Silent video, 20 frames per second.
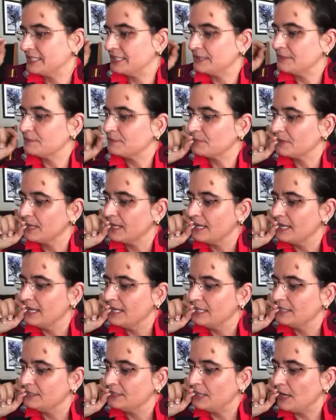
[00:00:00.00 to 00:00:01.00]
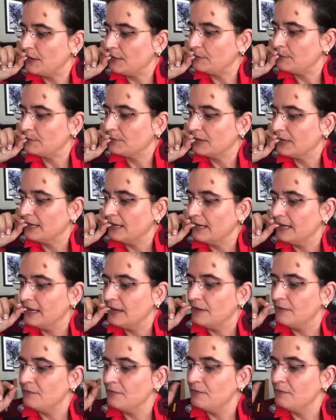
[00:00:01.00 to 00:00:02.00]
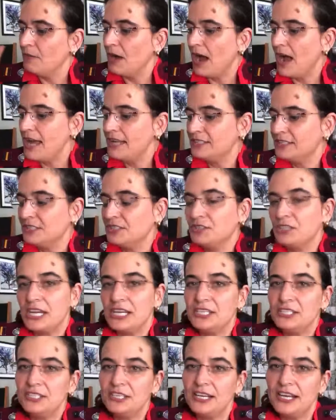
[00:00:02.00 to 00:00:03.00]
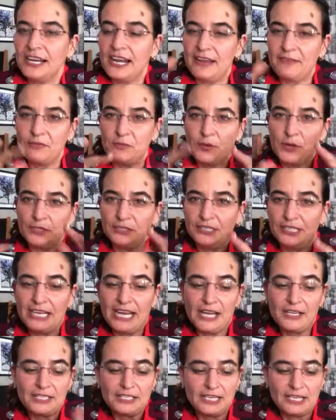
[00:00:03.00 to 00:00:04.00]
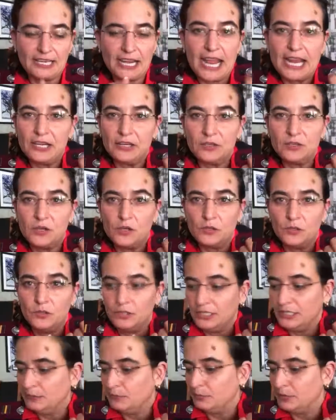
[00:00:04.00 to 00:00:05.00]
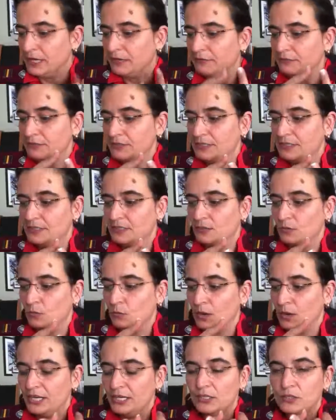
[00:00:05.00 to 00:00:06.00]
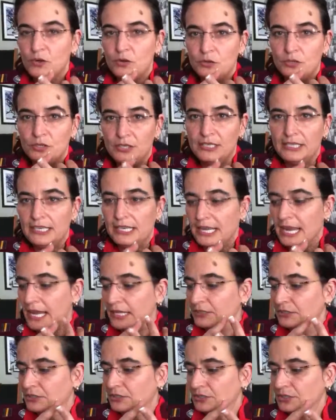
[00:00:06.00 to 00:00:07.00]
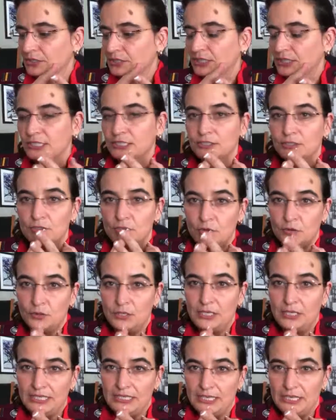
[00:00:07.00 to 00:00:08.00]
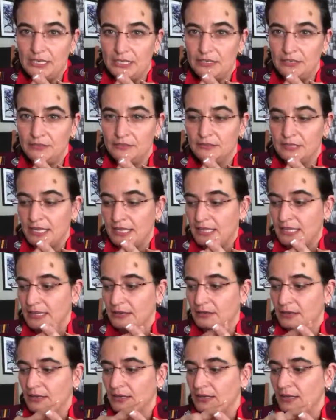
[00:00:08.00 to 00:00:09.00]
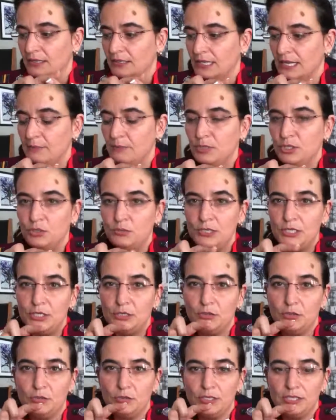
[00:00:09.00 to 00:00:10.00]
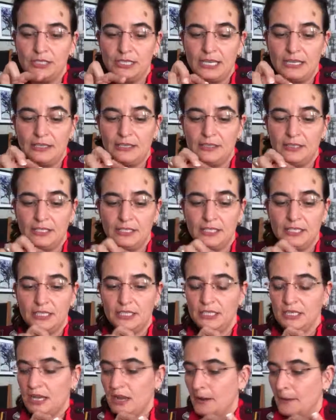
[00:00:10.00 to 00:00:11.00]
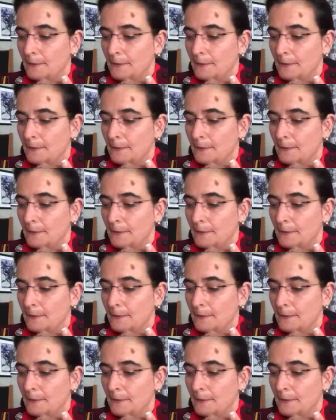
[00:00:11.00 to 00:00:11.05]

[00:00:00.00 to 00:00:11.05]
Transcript: in. So my suggestion, and I've worked it out, is like 8 o'clock you eat breakfast, 1 o'clock you eat lunch, 6 o'clock you eat dinner. And then in between you do a 10:30